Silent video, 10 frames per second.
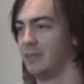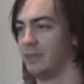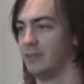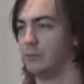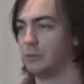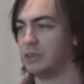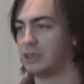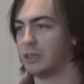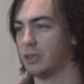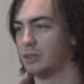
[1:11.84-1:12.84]
Everyone
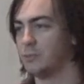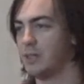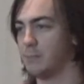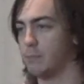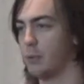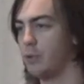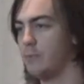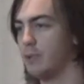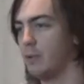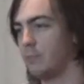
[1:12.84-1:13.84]
just calls me the
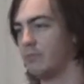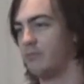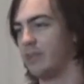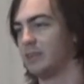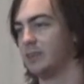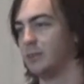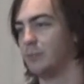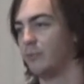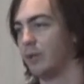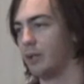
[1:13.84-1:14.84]
Pokemon Professor.
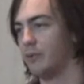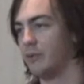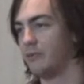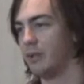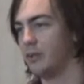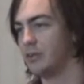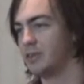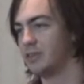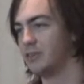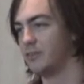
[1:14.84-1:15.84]
Before I go any further, is
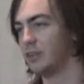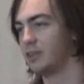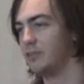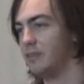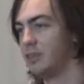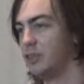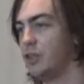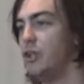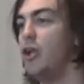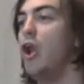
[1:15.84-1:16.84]
this your first adventure?
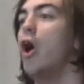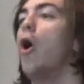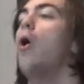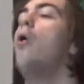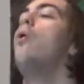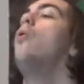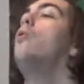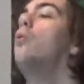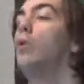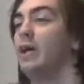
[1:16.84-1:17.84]

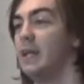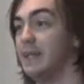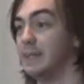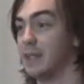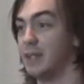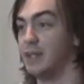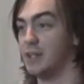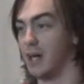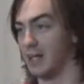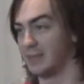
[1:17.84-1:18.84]
No, it is
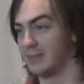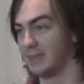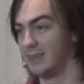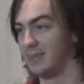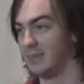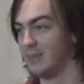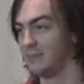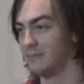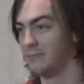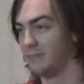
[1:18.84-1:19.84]
not.
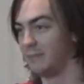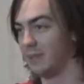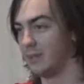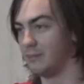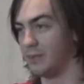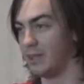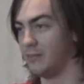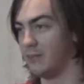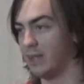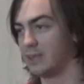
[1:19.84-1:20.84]
If you need
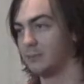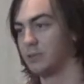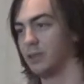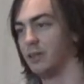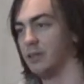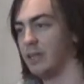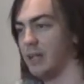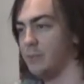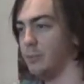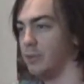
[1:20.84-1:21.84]
advice, I'm certainly
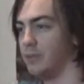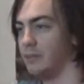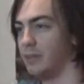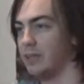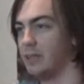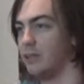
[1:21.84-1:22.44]
capable of giving it.